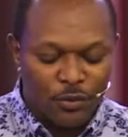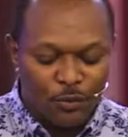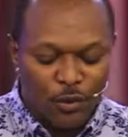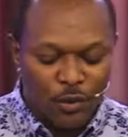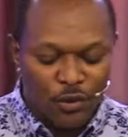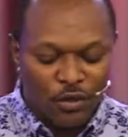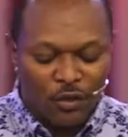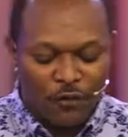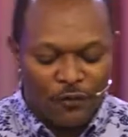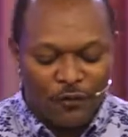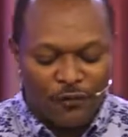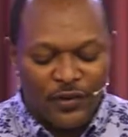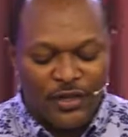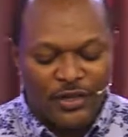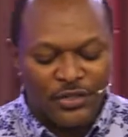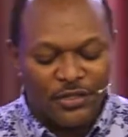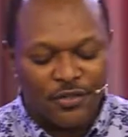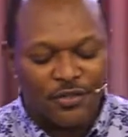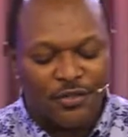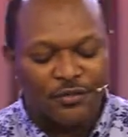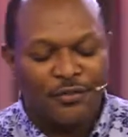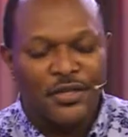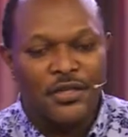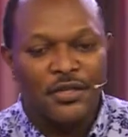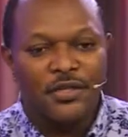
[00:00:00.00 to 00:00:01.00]
book of First
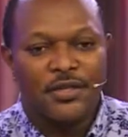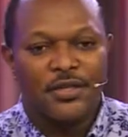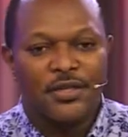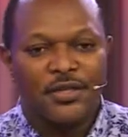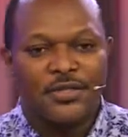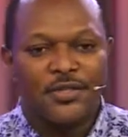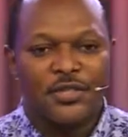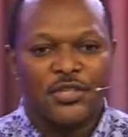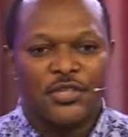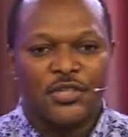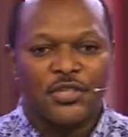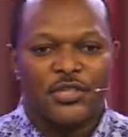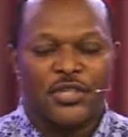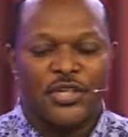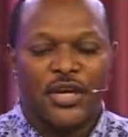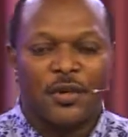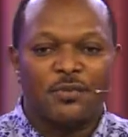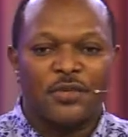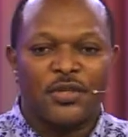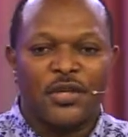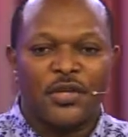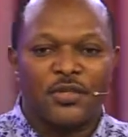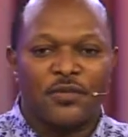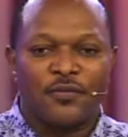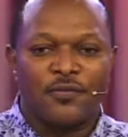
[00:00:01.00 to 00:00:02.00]
Corinthians in
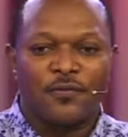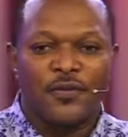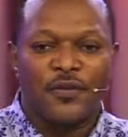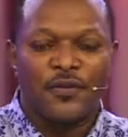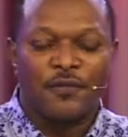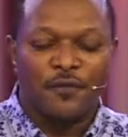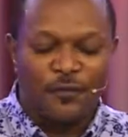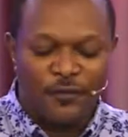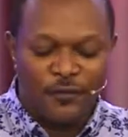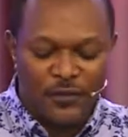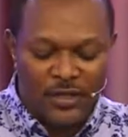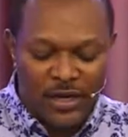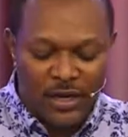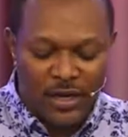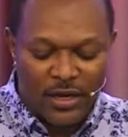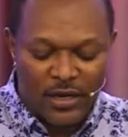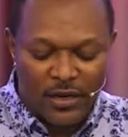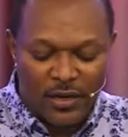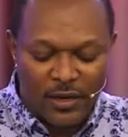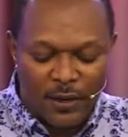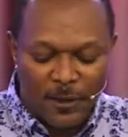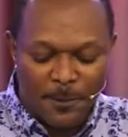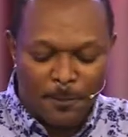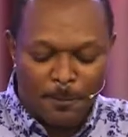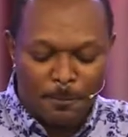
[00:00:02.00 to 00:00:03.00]
chapter
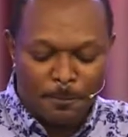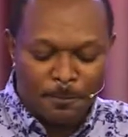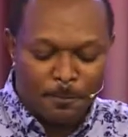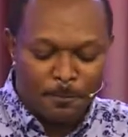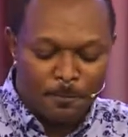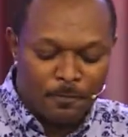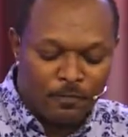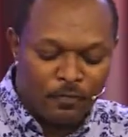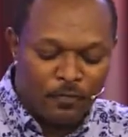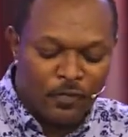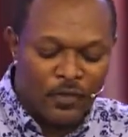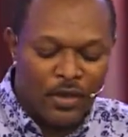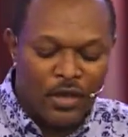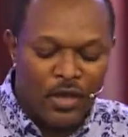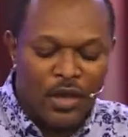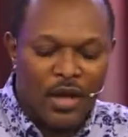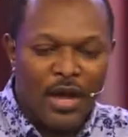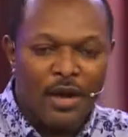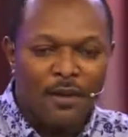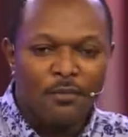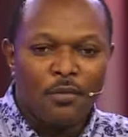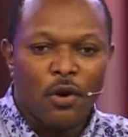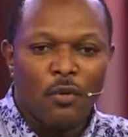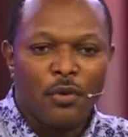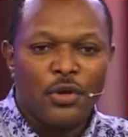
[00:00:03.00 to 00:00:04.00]
15,
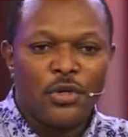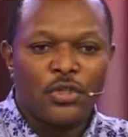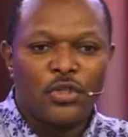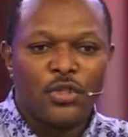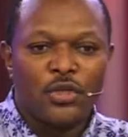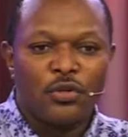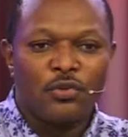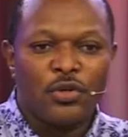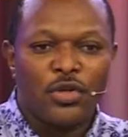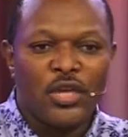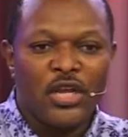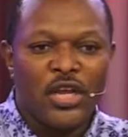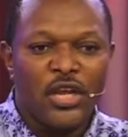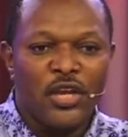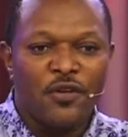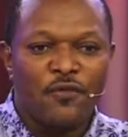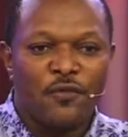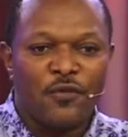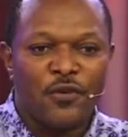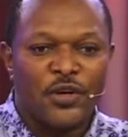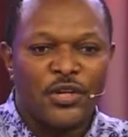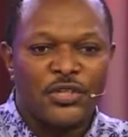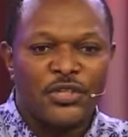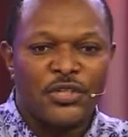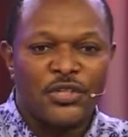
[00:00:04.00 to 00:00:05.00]
I'm going to read
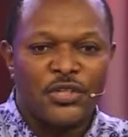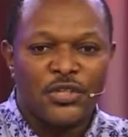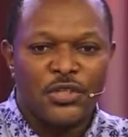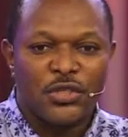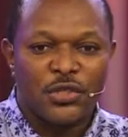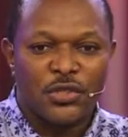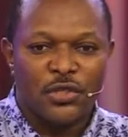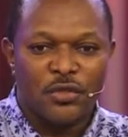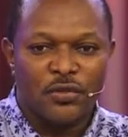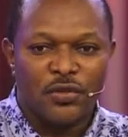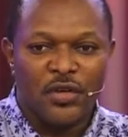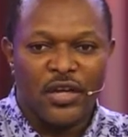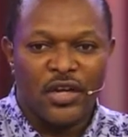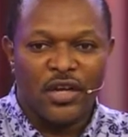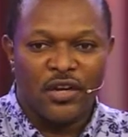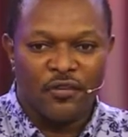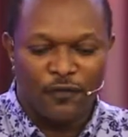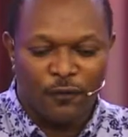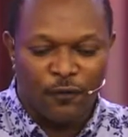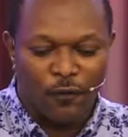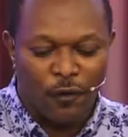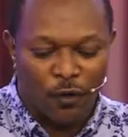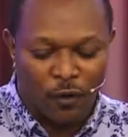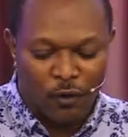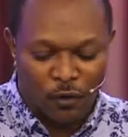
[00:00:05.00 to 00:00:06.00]
verses 3 and
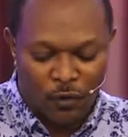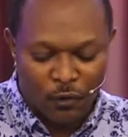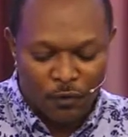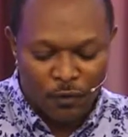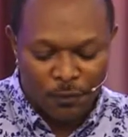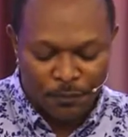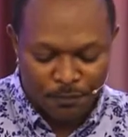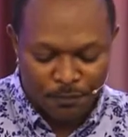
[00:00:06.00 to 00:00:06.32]
4.